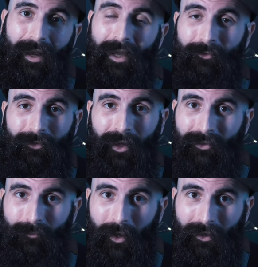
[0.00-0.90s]
an A
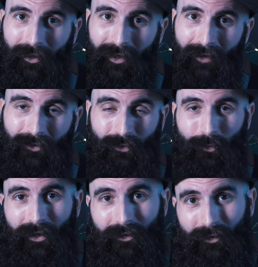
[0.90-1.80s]
flat minor eleven. So
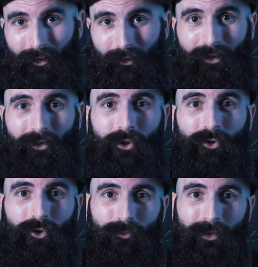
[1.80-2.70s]
these are the things that you
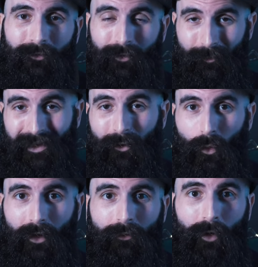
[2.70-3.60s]
should be familiar with